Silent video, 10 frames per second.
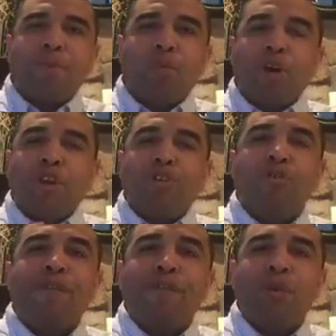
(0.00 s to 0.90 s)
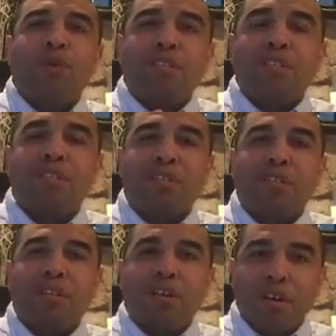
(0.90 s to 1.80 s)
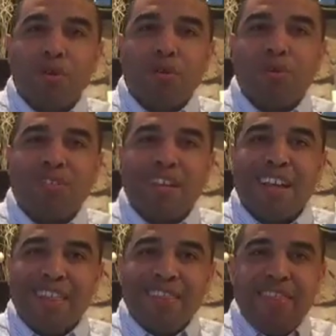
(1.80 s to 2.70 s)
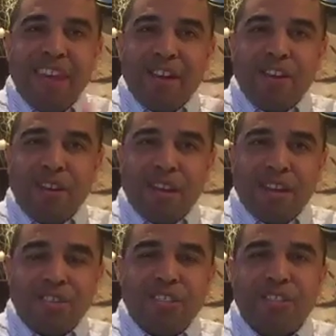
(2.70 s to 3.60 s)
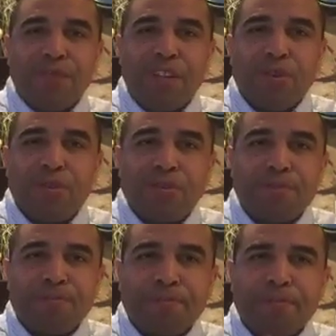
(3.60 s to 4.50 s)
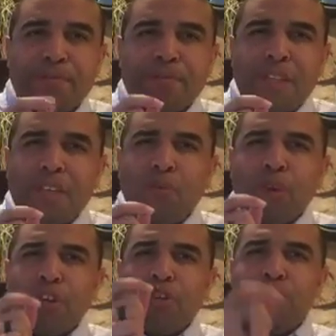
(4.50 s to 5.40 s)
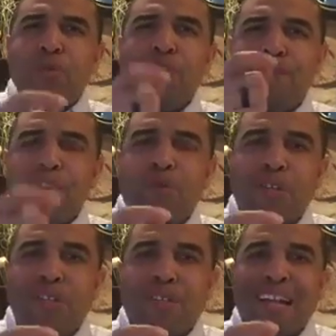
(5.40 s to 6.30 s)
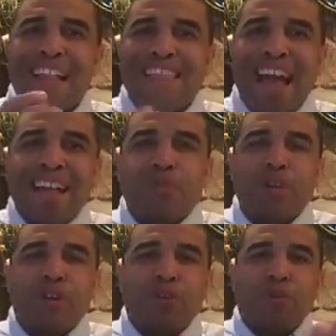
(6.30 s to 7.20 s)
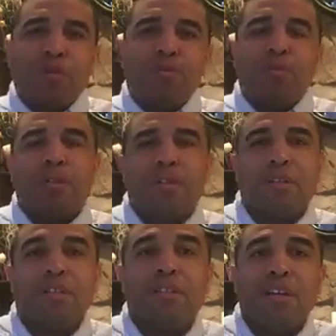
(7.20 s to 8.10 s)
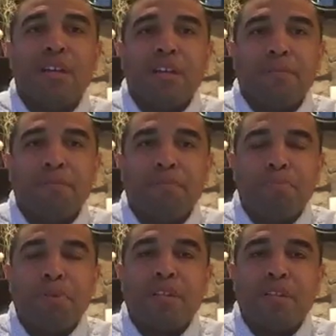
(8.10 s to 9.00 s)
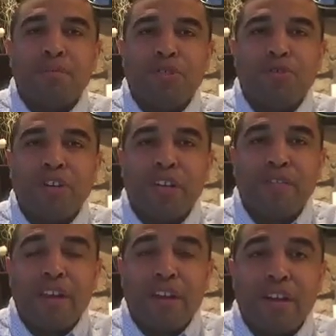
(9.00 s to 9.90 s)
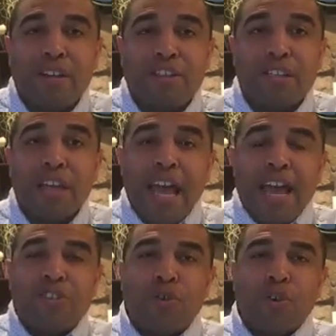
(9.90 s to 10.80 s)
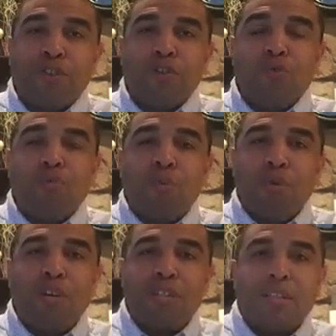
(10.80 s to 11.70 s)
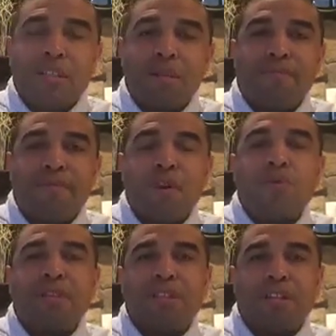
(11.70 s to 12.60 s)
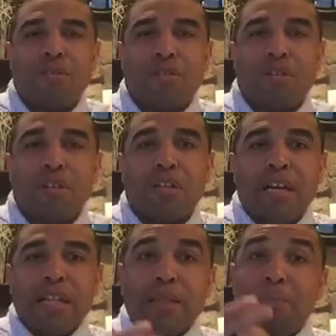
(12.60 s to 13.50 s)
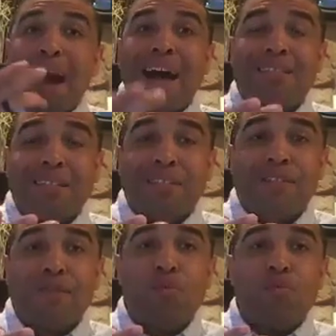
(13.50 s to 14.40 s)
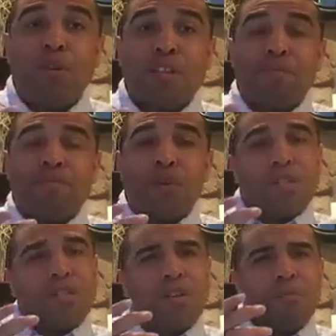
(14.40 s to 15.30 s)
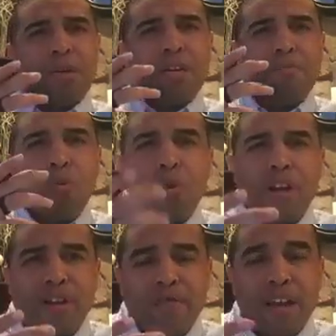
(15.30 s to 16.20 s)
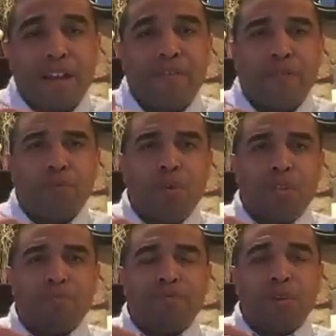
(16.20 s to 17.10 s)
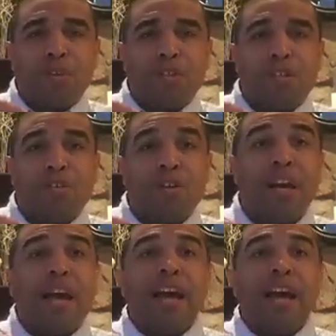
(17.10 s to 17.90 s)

Where your focus goes, their energy flows. Where you are focused, that's where your people are going to put the majority of their energy. And so if you want them focusing on the positives, if you want them focusing on being more innovative, if you want them focusing on